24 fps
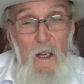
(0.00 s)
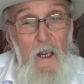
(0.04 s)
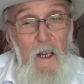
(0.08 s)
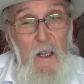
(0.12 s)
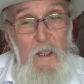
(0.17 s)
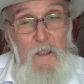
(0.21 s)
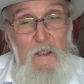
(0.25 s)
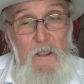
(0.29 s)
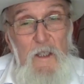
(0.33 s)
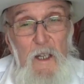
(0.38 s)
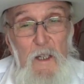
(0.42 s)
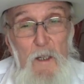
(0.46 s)

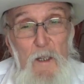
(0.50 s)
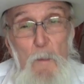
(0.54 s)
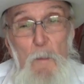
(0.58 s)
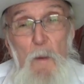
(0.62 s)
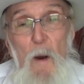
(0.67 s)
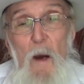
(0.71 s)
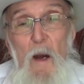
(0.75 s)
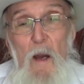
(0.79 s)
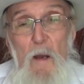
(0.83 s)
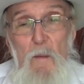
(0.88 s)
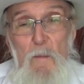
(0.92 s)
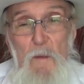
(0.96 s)
until a
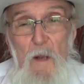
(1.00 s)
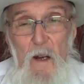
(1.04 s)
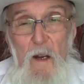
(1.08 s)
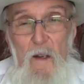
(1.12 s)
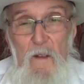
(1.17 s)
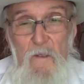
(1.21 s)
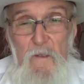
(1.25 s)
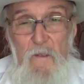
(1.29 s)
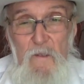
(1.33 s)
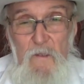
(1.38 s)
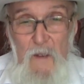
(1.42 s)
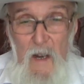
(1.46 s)

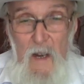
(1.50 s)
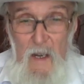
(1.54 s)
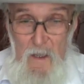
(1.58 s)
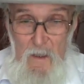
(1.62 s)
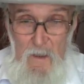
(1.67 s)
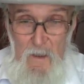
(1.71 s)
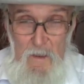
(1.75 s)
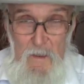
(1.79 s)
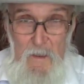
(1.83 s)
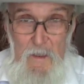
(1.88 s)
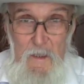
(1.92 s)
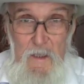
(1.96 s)
pipeline
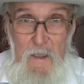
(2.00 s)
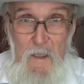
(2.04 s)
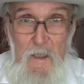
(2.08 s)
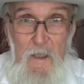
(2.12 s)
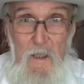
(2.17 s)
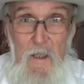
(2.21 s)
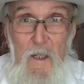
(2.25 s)
fails,